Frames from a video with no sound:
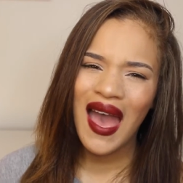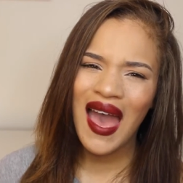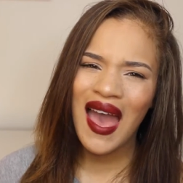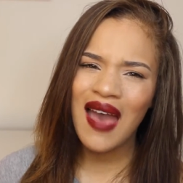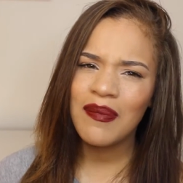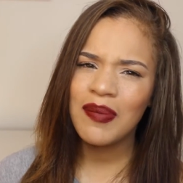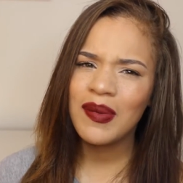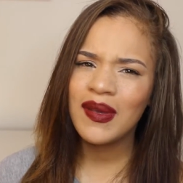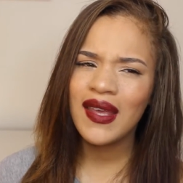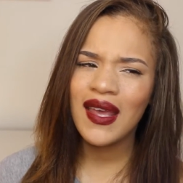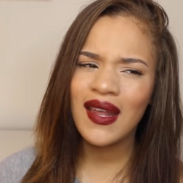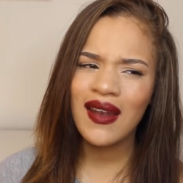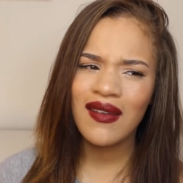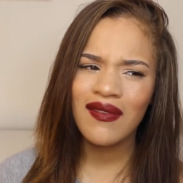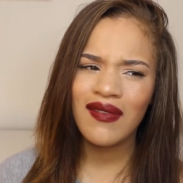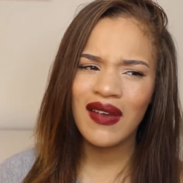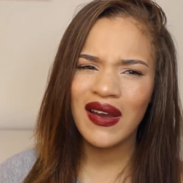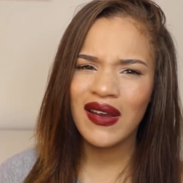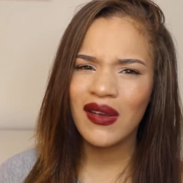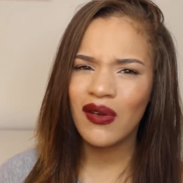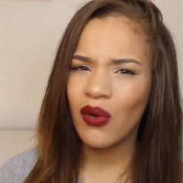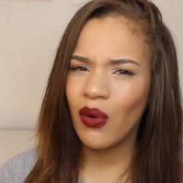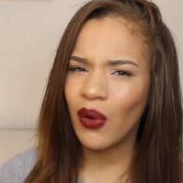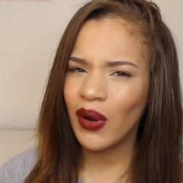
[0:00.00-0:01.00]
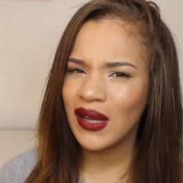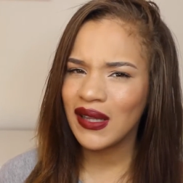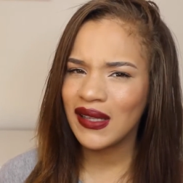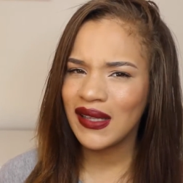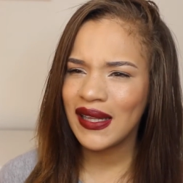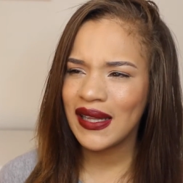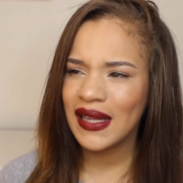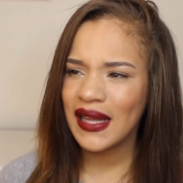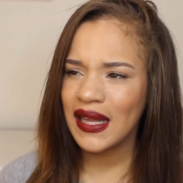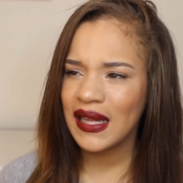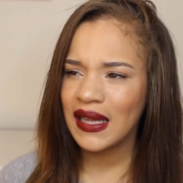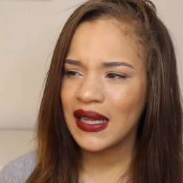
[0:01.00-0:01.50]
I have been getting very
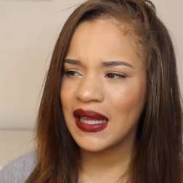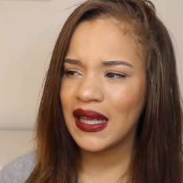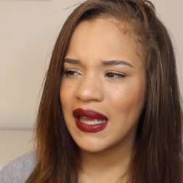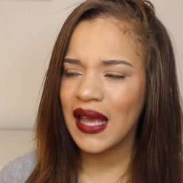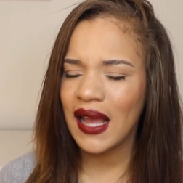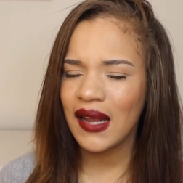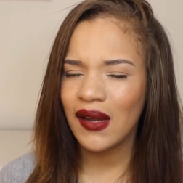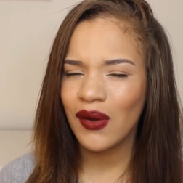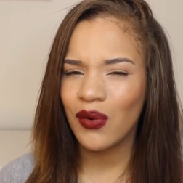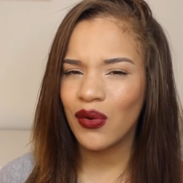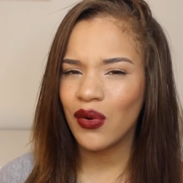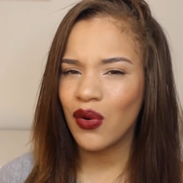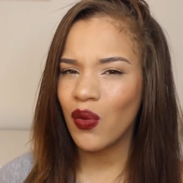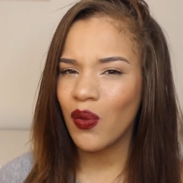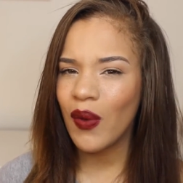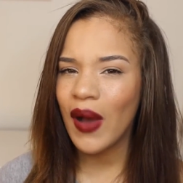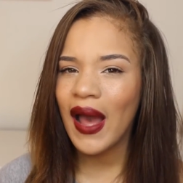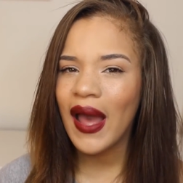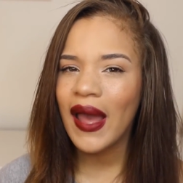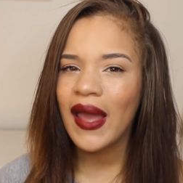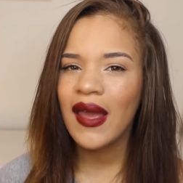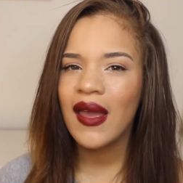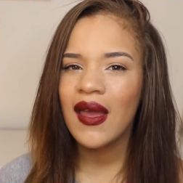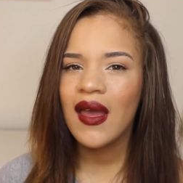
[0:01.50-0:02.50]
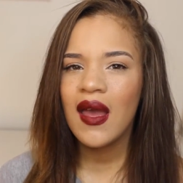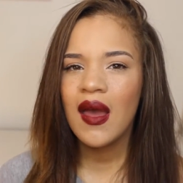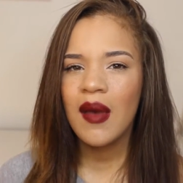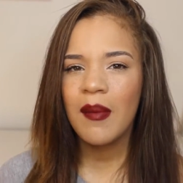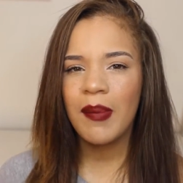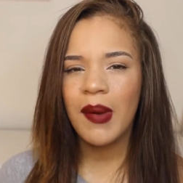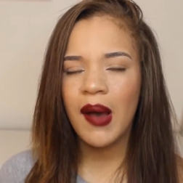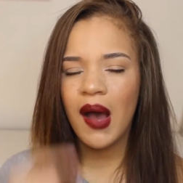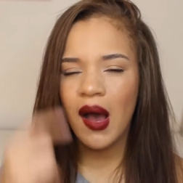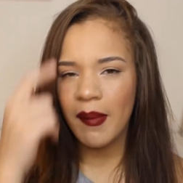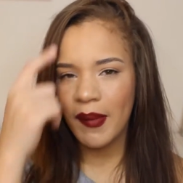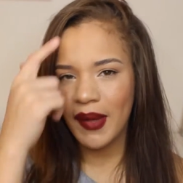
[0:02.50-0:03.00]
oily lately, I don't know why,
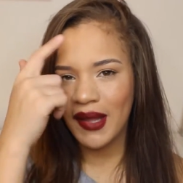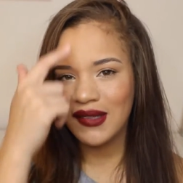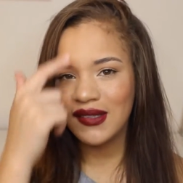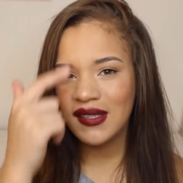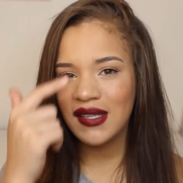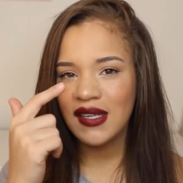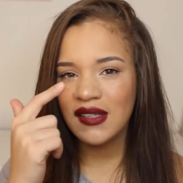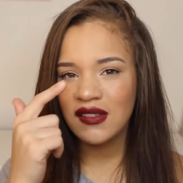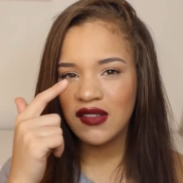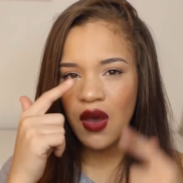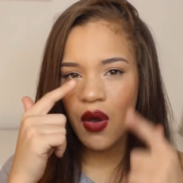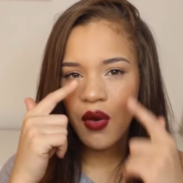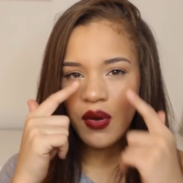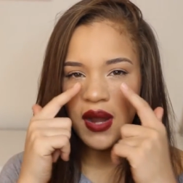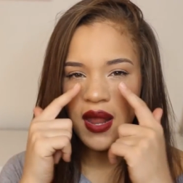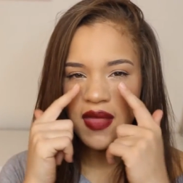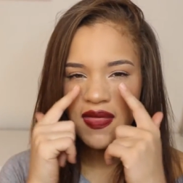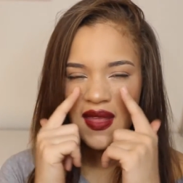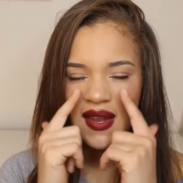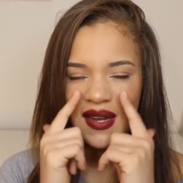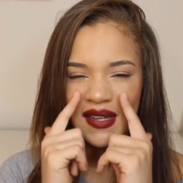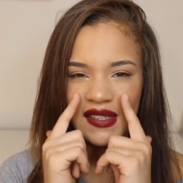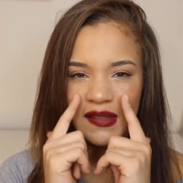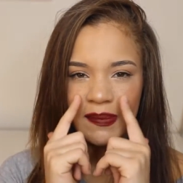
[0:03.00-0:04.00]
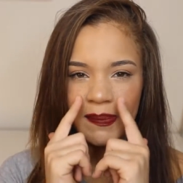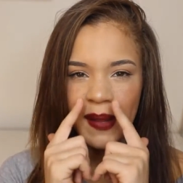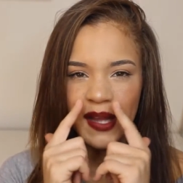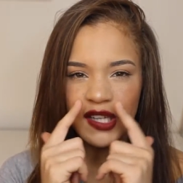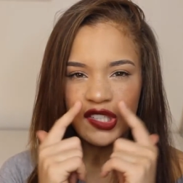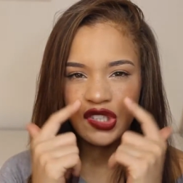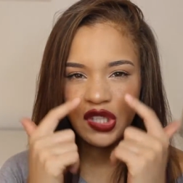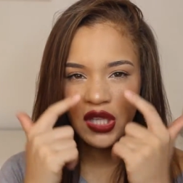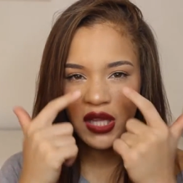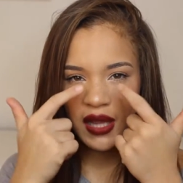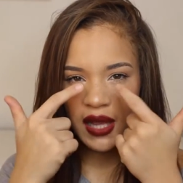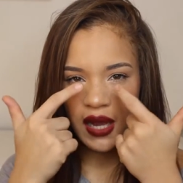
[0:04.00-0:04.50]
but on my T-zone, and then
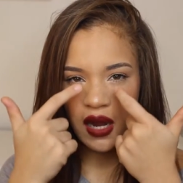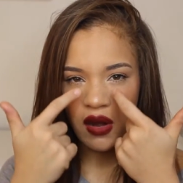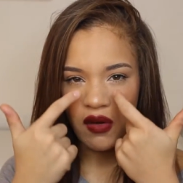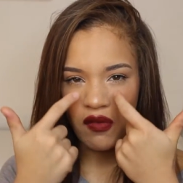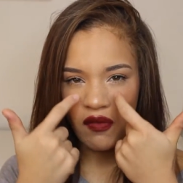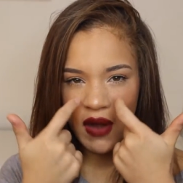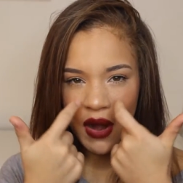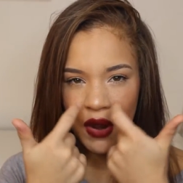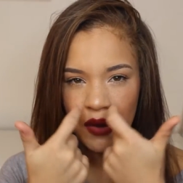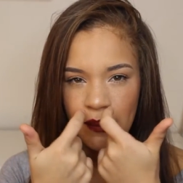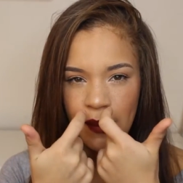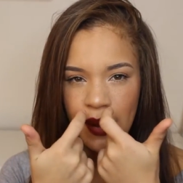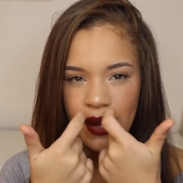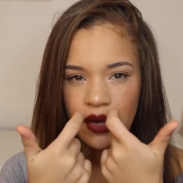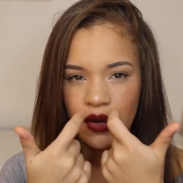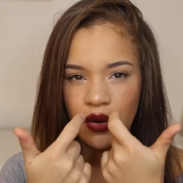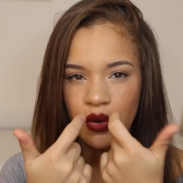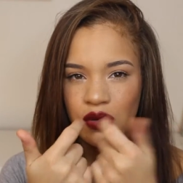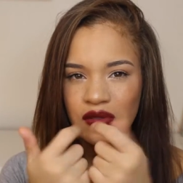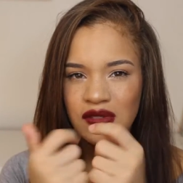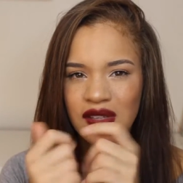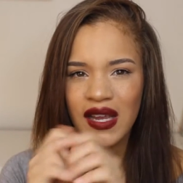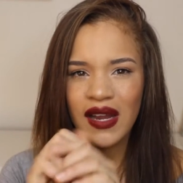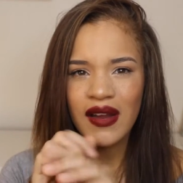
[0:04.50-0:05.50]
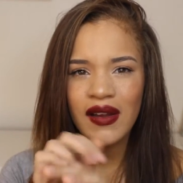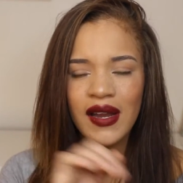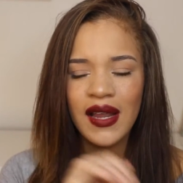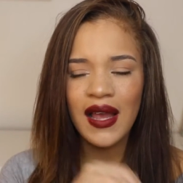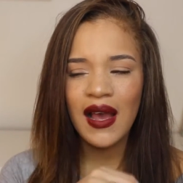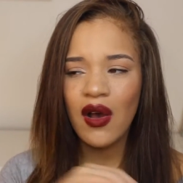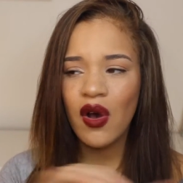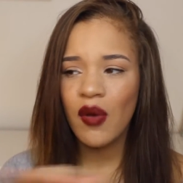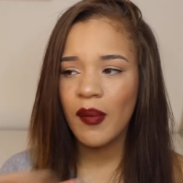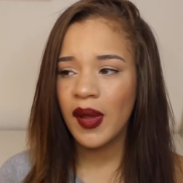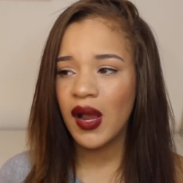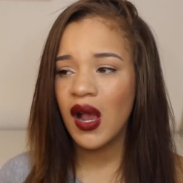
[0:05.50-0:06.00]
especially like around my nose
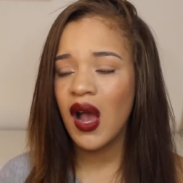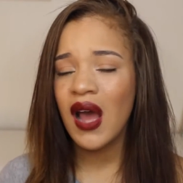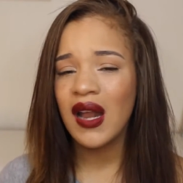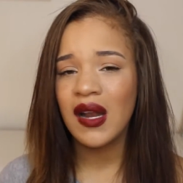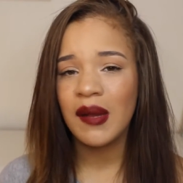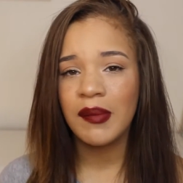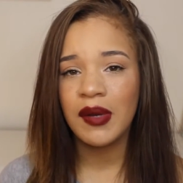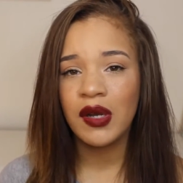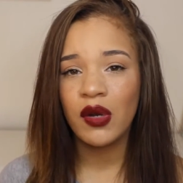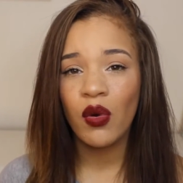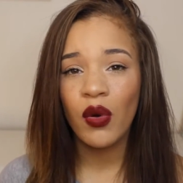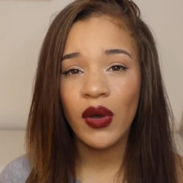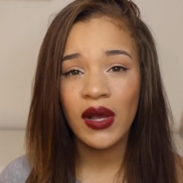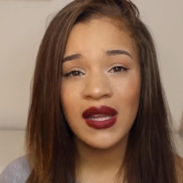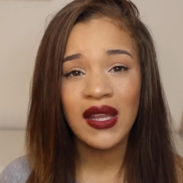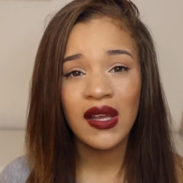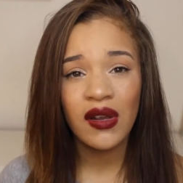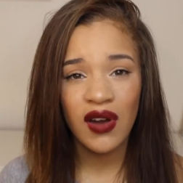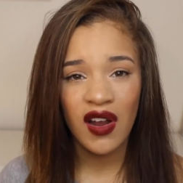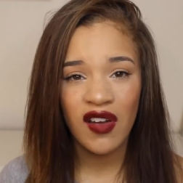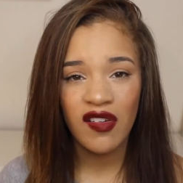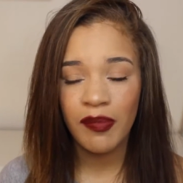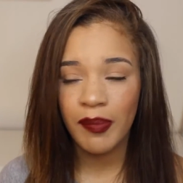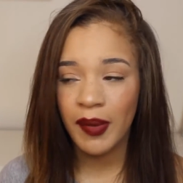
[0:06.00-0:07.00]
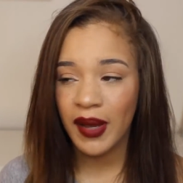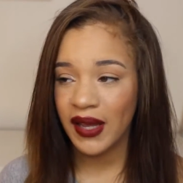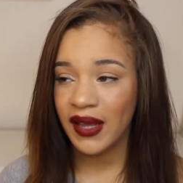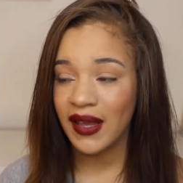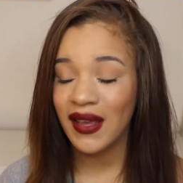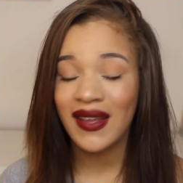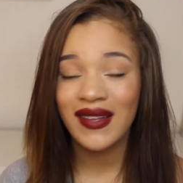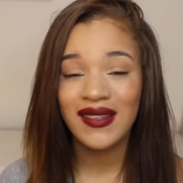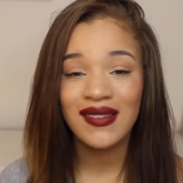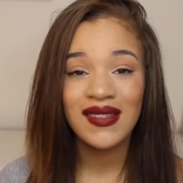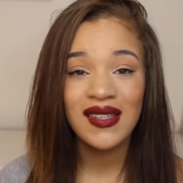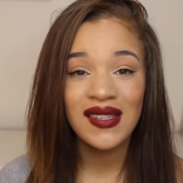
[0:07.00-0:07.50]
area, oh my god, I'm an oily craft
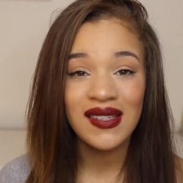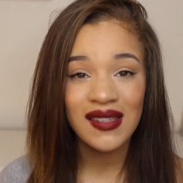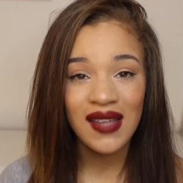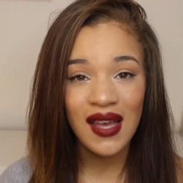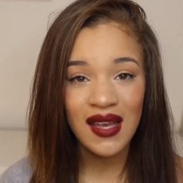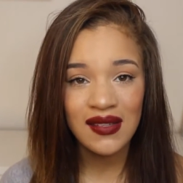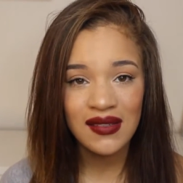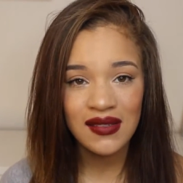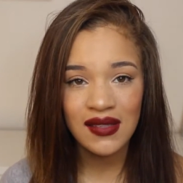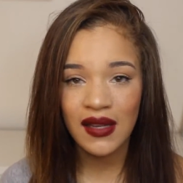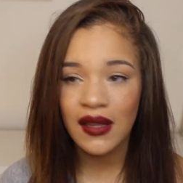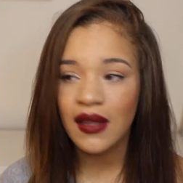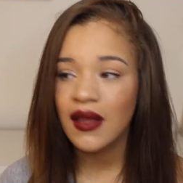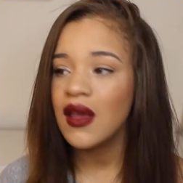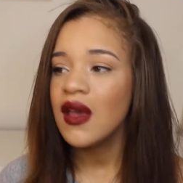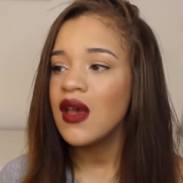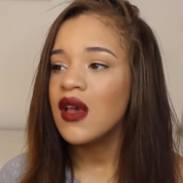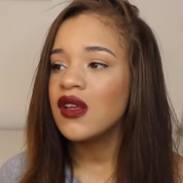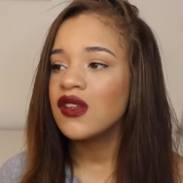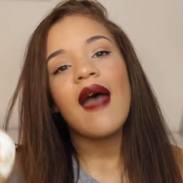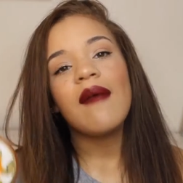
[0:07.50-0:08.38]
bucket. It's disgusting.